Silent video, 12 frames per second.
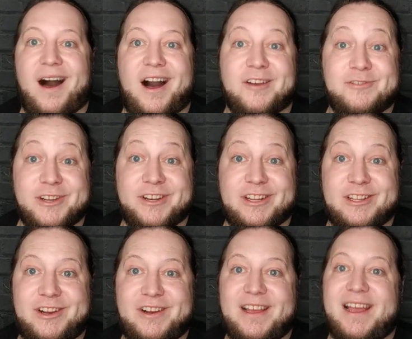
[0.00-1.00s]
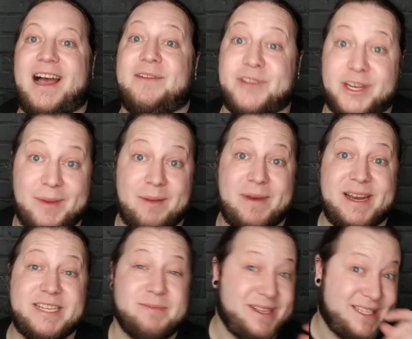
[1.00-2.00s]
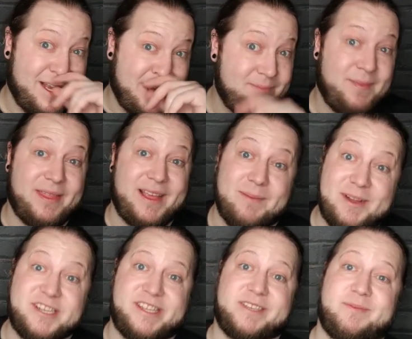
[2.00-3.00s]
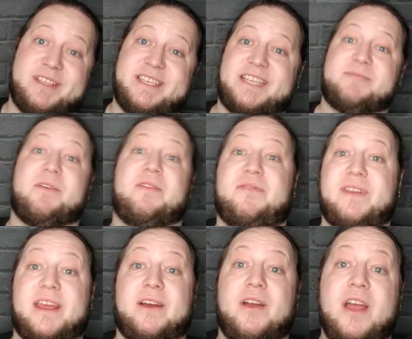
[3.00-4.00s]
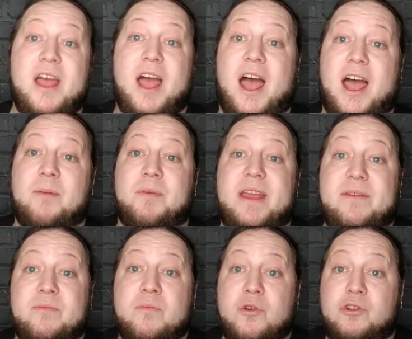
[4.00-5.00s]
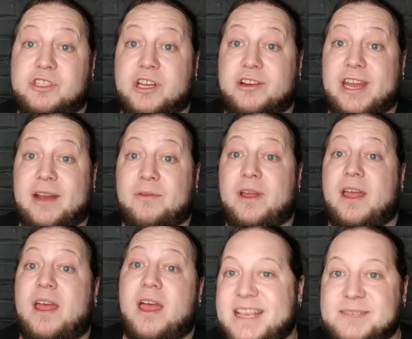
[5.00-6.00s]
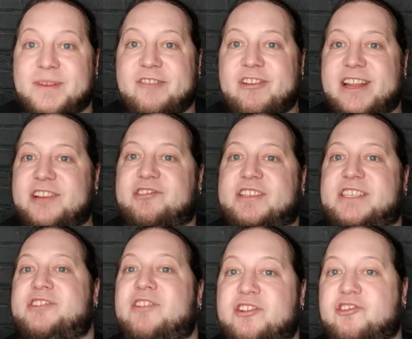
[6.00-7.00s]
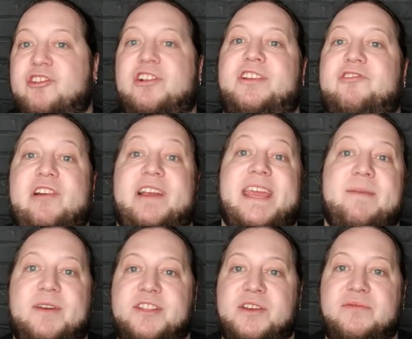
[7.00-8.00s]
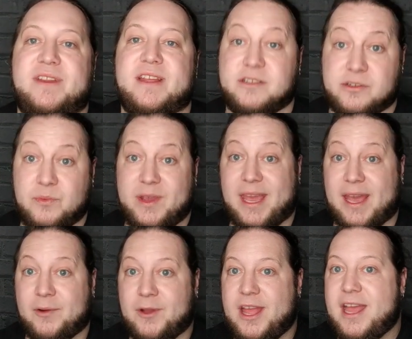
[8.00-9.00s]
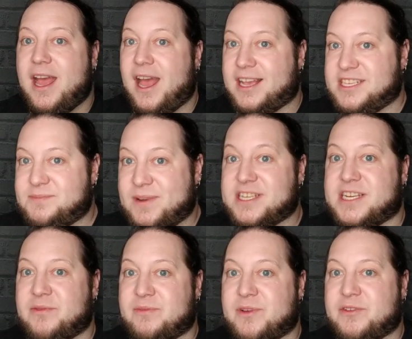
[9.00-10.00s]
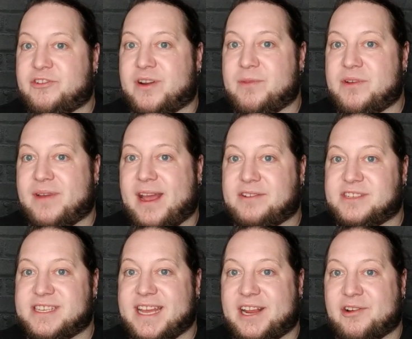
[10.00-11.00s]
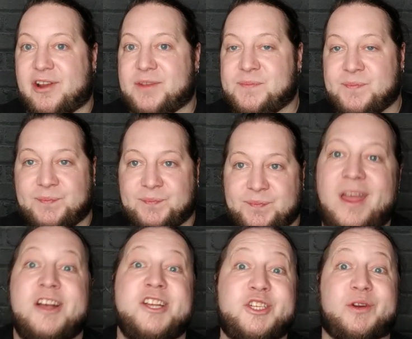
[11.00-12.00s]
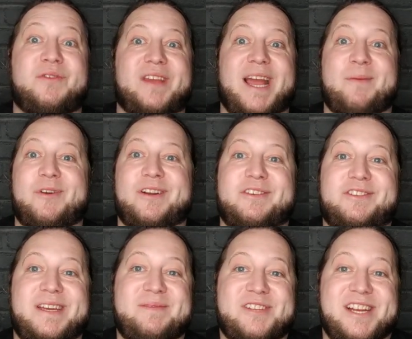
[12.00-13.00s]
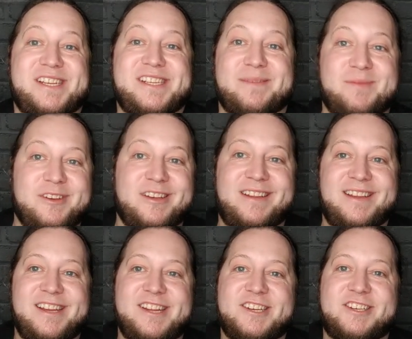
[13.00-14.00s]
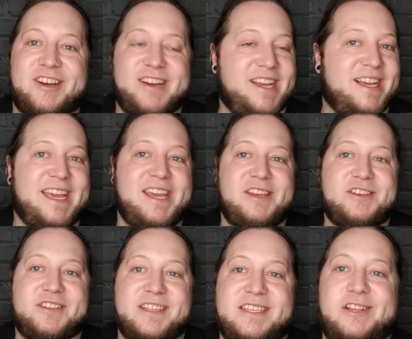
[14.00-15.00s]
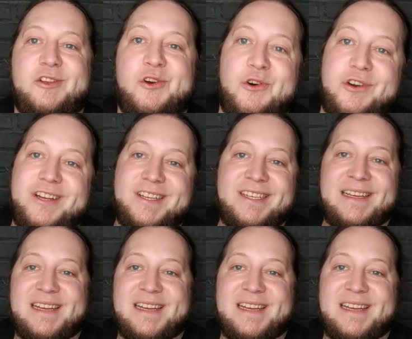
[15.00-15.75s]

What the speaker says: I've learned a lot. I've learned about managing my time. I think I mentioned this in my 6-month video, but even more so now. It's been really interesting trying to juggle and try and keep my 2 videos a week out, especially with trying to move house and decorate. Sorry if the camera angles keep changing, I'm just trying to get used to this little corner.